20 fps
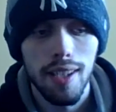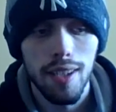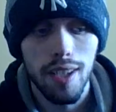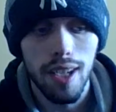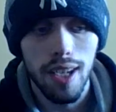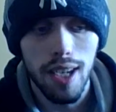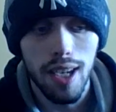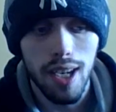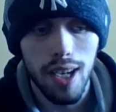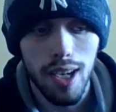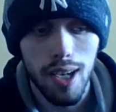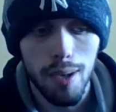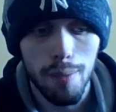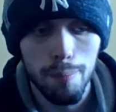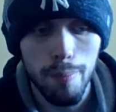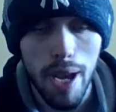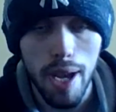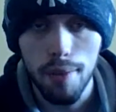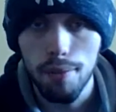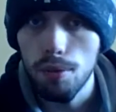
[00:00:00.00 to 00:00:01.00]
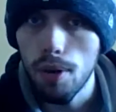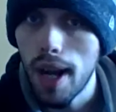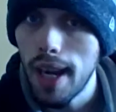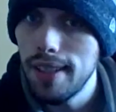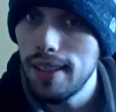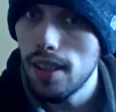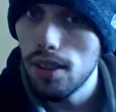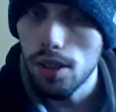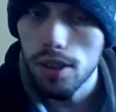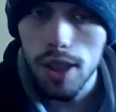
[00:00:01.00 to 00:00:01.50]
Matt Ryan
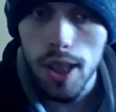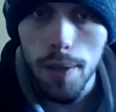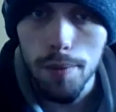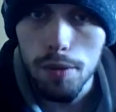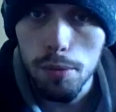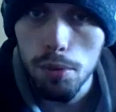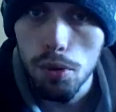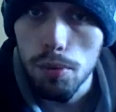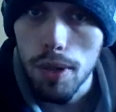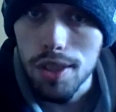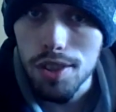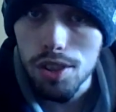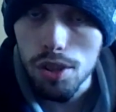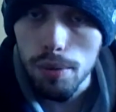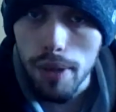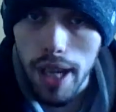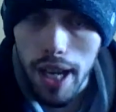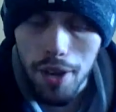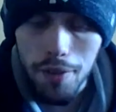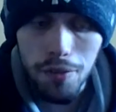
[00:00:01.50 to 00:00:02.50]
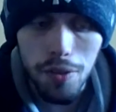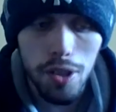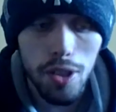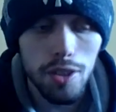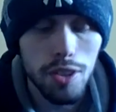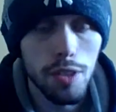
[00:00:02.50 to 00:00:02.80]
didn't look comfortable whatsoever.